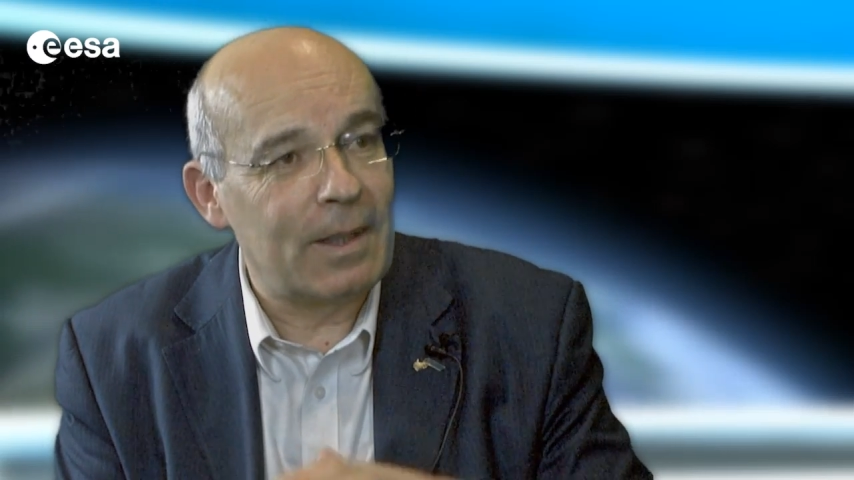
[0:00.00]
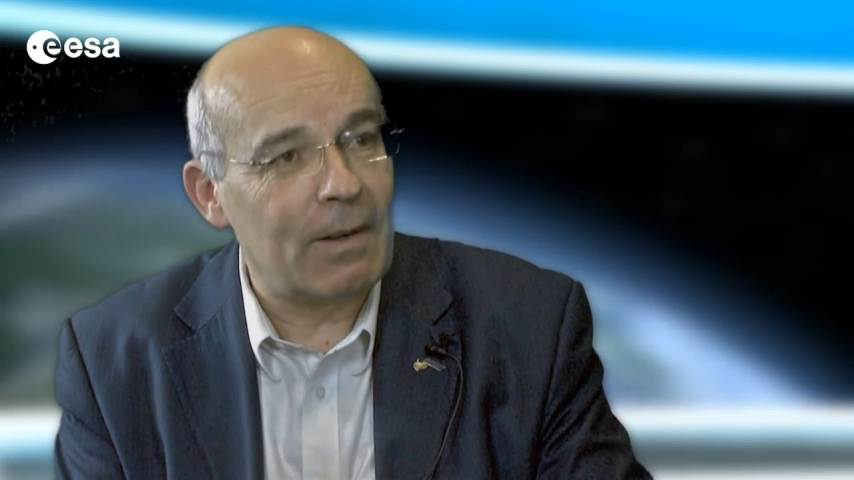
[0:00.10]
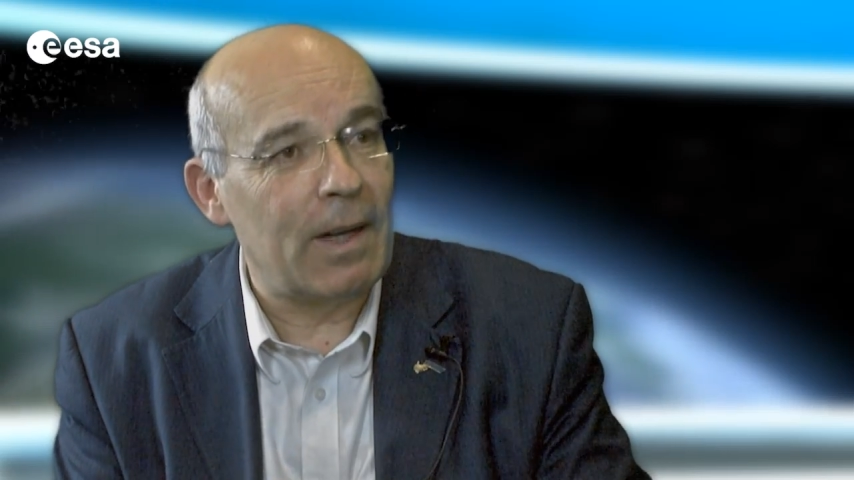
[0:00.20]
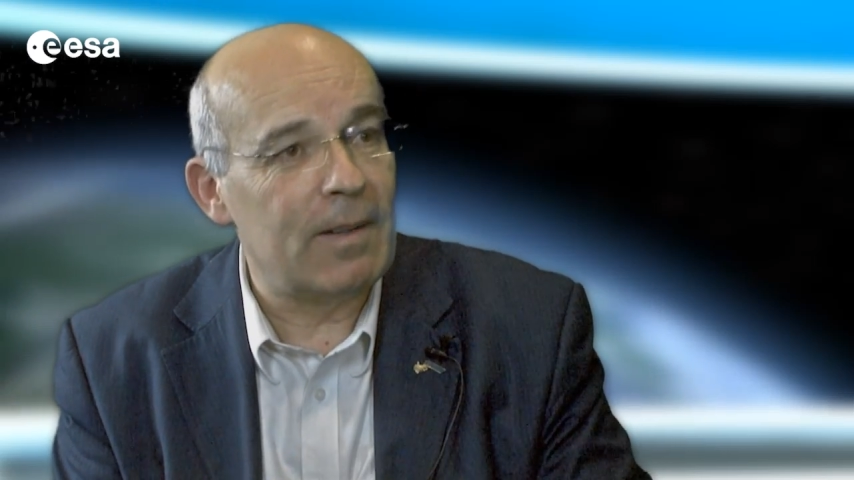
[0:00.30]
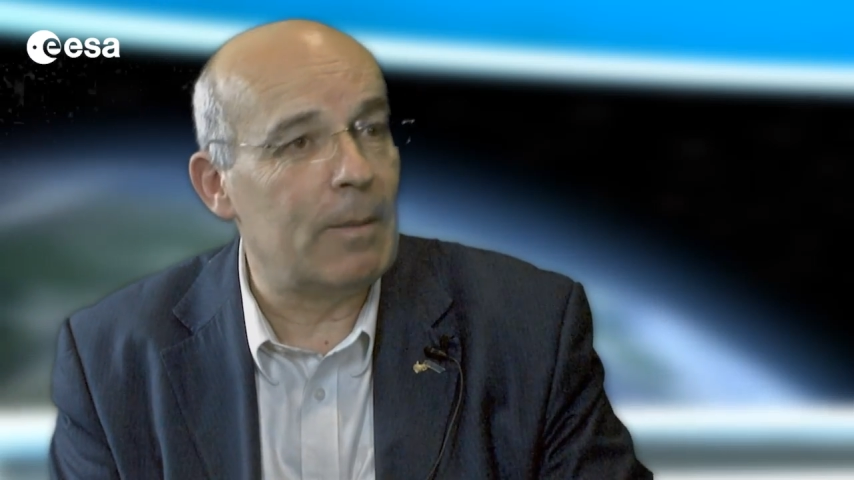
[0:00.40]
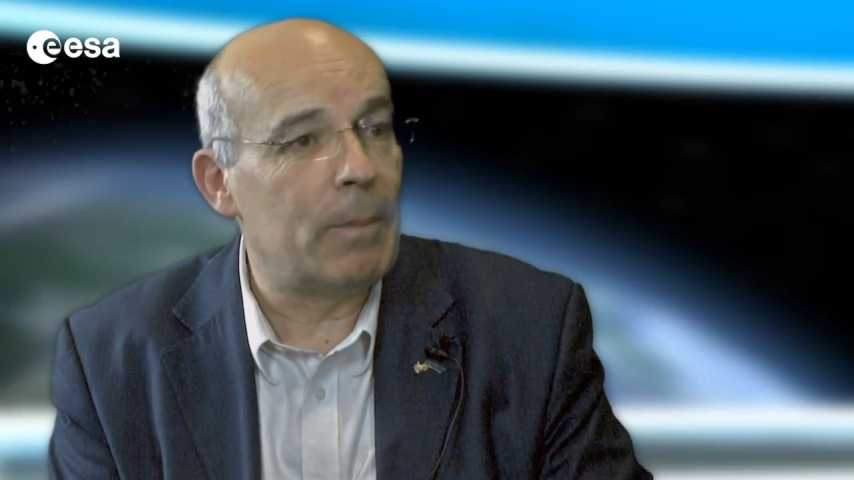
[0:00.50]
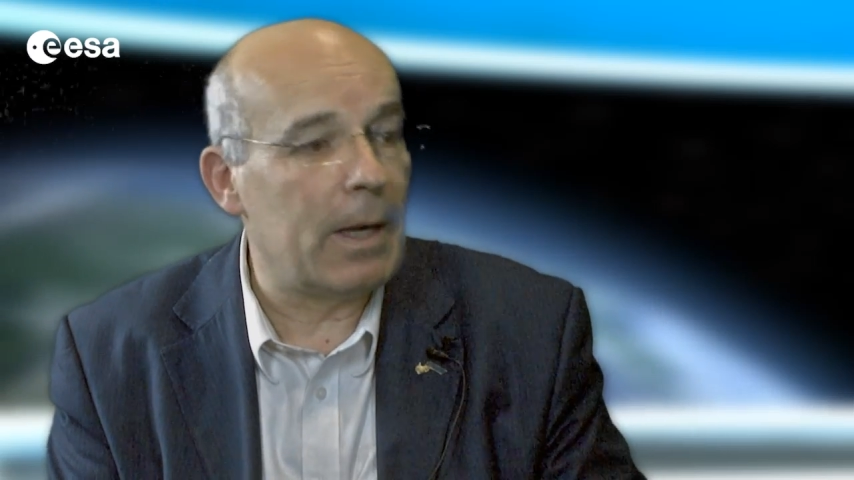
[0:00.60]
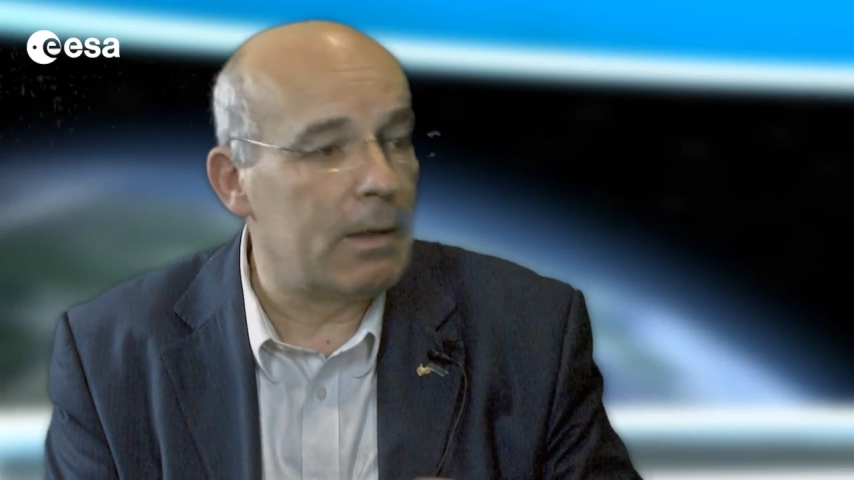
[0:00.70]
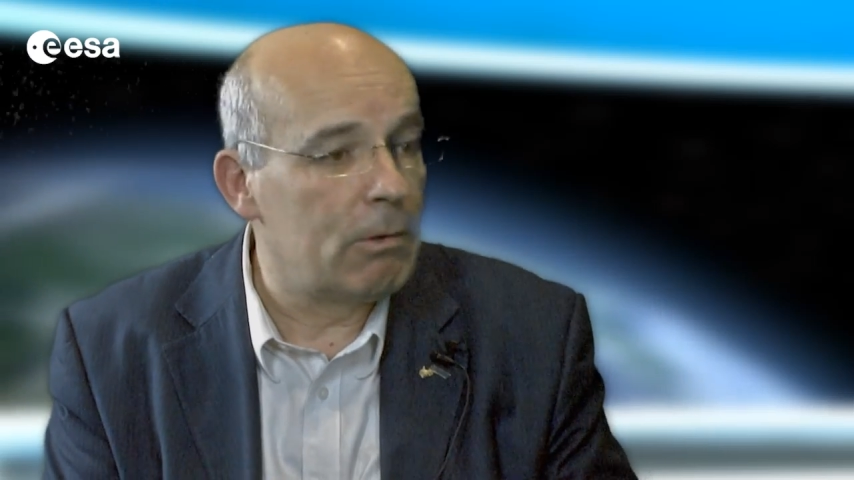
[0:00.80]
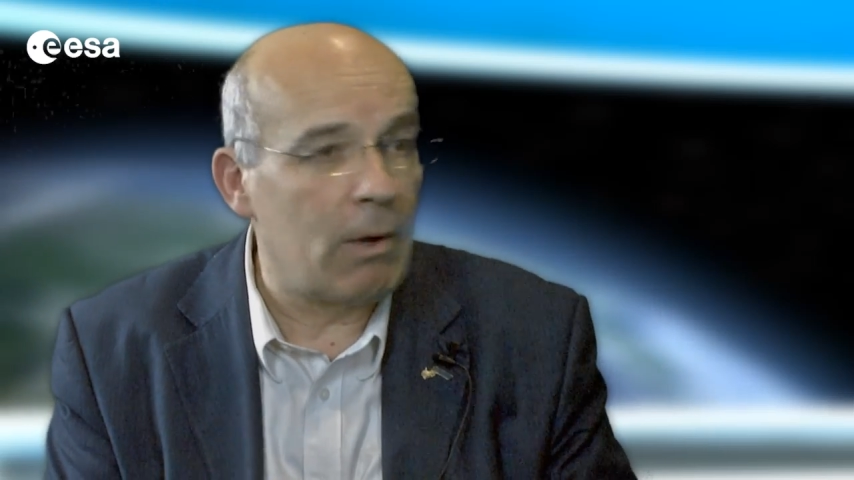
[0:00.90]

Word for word: created by